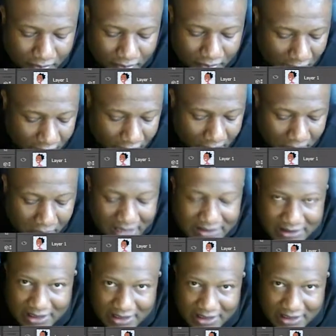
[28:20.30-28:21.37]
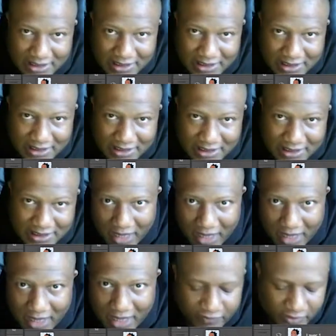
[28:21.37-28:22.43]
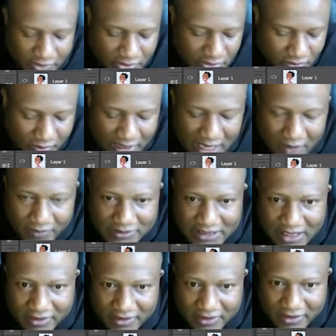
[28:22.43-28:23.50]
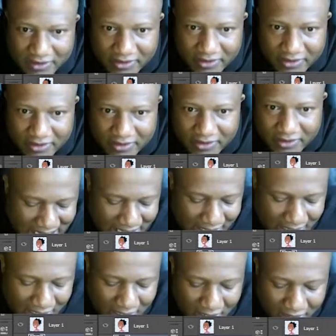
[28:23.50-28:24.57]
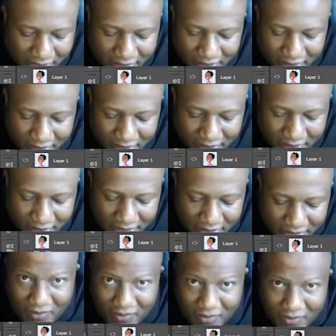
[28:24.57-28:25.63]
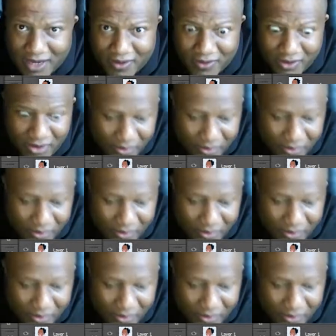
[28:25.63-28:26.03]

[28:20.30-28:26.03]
the mess that I got myself into when I was out there dating and all the, we're not going to go into